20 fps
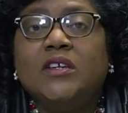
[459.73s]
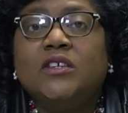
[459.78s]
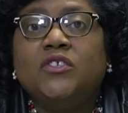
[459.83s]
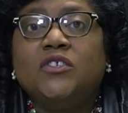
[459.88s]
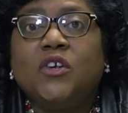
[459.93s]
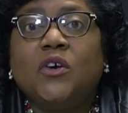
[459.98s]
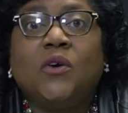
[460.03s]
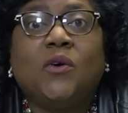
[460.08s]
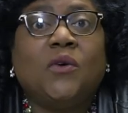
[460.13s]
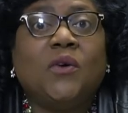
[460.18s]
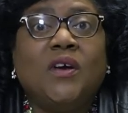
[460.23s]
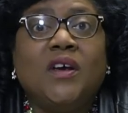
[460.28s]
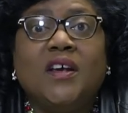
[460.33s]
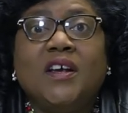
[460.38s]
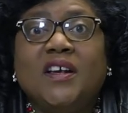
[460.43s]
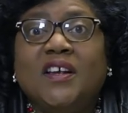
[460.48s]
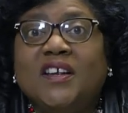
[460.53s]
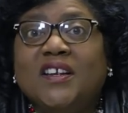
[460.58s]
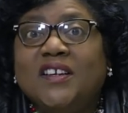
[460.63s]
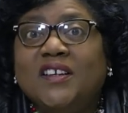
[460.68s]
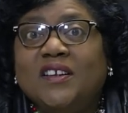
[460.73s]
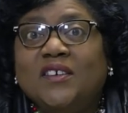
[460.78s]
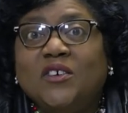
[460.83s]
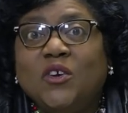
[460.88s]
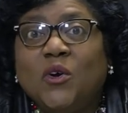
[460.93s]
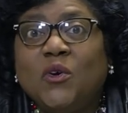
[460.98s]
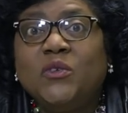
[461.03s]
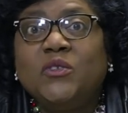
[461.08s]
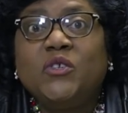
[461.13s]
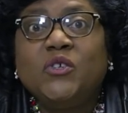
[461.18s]
So
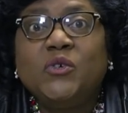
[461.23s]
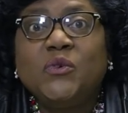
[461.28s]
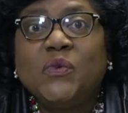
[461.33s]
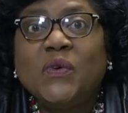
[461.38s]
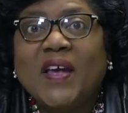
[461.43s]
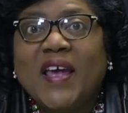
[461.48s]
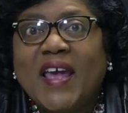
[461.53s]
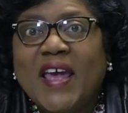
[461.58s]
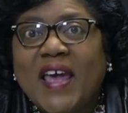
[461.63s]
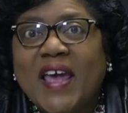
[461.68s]
go to